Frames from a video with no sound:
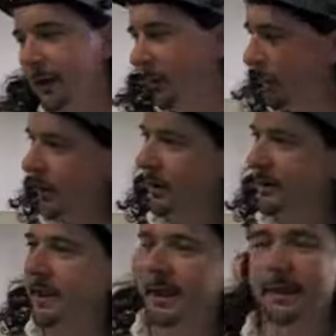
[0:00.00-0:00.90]
and we'd all
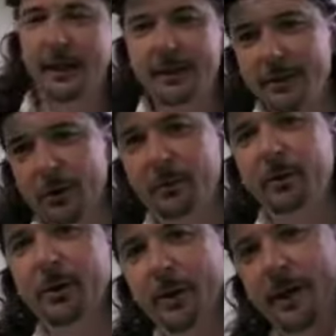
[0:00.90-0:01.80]
stand next to them, and
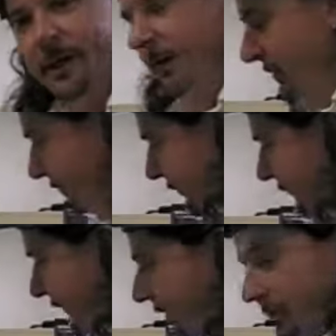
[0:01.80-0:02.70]
when you got an
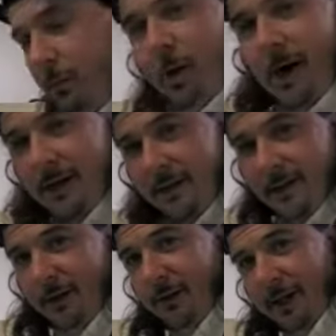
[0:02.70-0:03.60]
overflow of wax
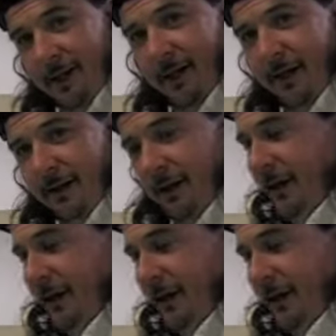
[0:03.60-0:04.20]
into your hand,